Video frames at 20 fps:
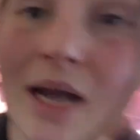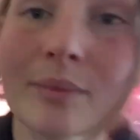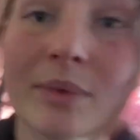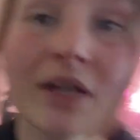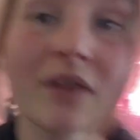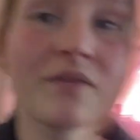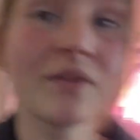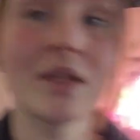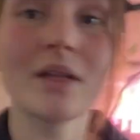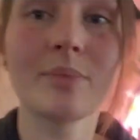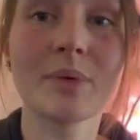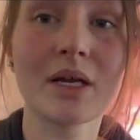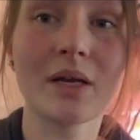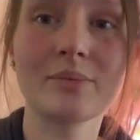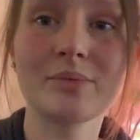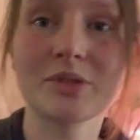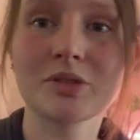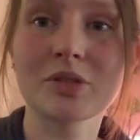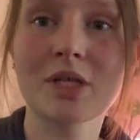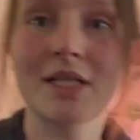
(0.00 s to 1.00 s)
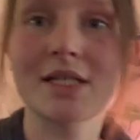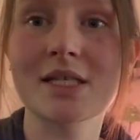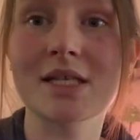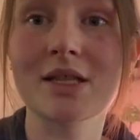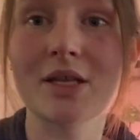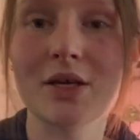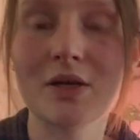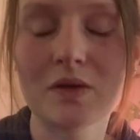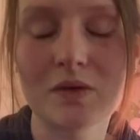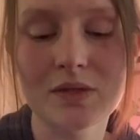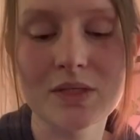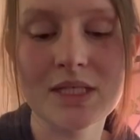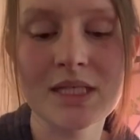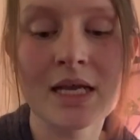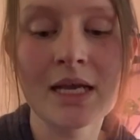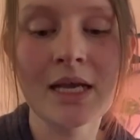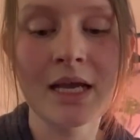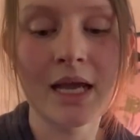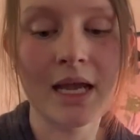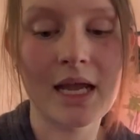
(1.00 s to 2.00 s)
going to fill up a couple trays of those,
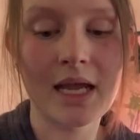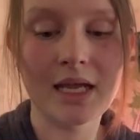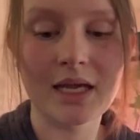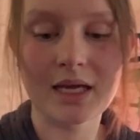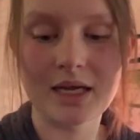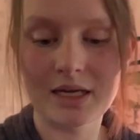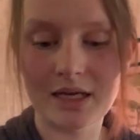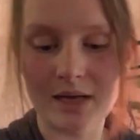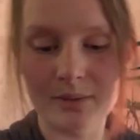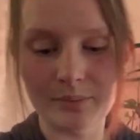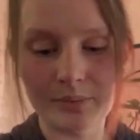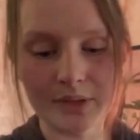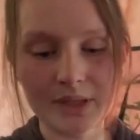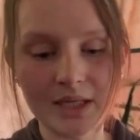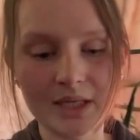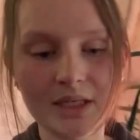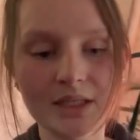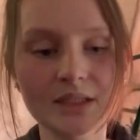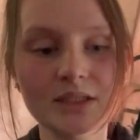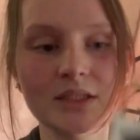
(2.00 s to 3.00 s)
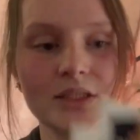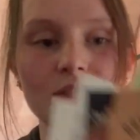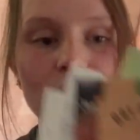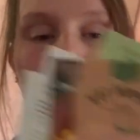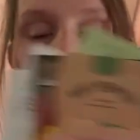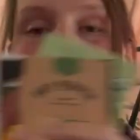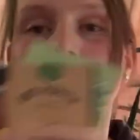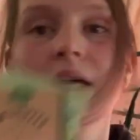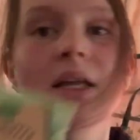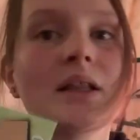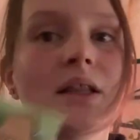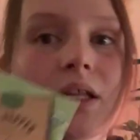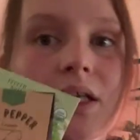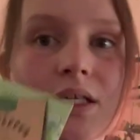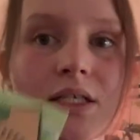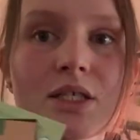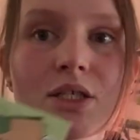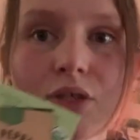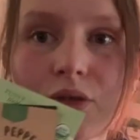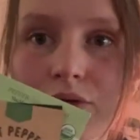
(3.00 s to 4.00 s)
and I'm planning to do at
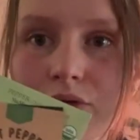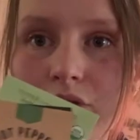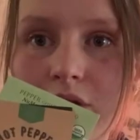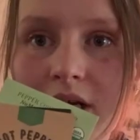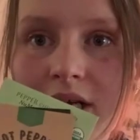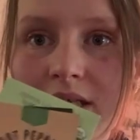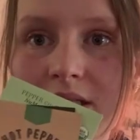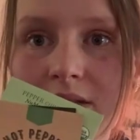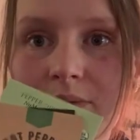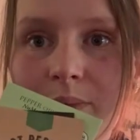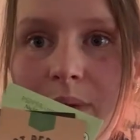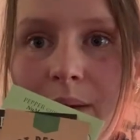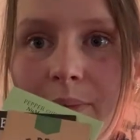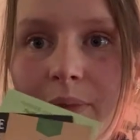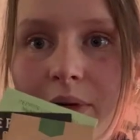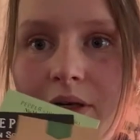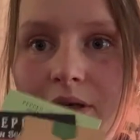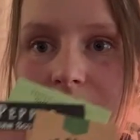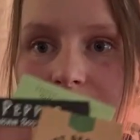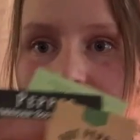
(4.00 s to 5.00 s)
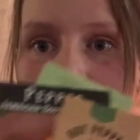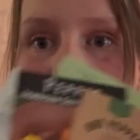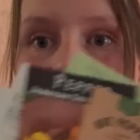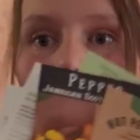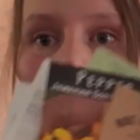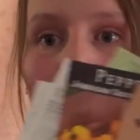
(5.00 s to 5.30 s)
least 2 trays of peppers.